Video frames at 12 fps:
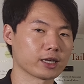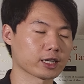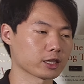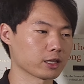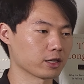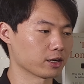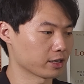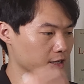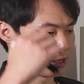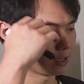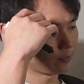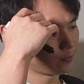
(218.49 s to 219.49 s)
Like
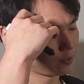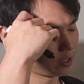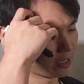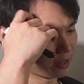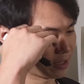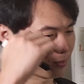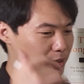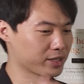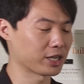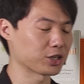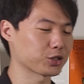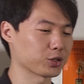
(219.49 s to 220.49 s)
the
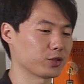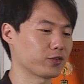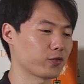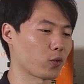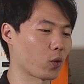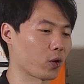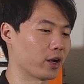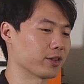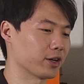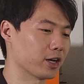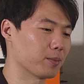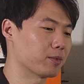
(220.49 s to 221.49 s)
potential for
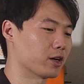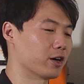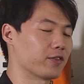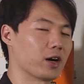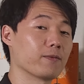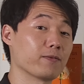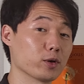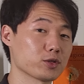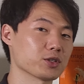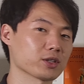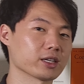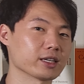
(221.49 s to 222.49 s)
the number of
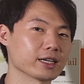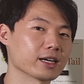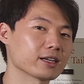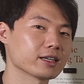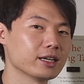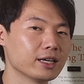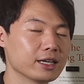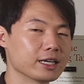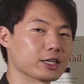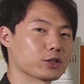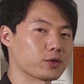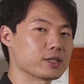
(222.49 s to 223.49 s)
upvotes you can get
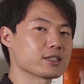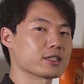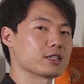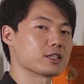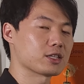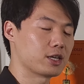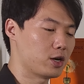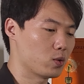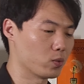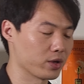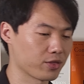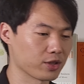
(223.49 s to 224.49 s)
increases
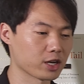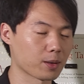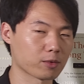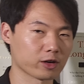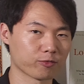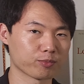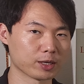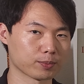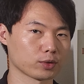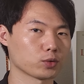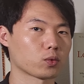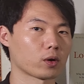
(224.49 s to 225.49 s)
with the number of
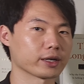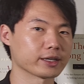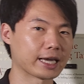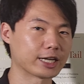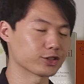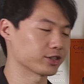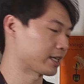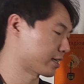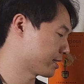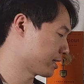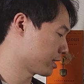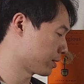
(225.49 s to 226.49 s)
people who are engaged in
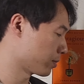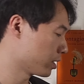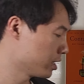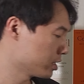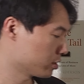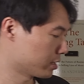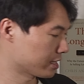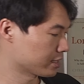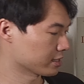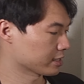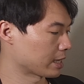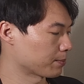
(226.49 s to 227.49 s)
that system. So that's
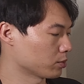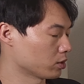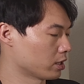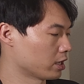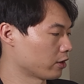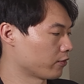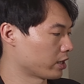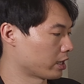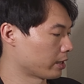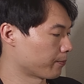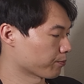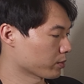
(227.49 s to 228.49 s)
an example
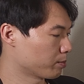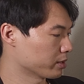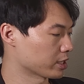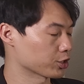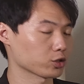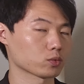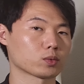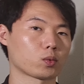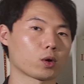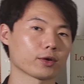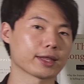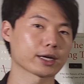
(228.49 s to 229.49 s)
of potential
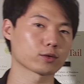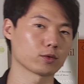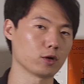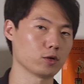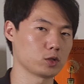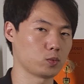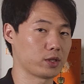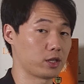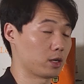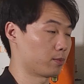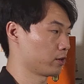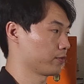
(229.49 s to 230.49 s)
reward that grows with the
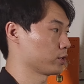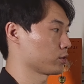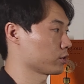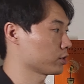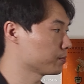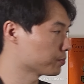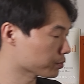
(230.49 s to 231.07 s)
number of users.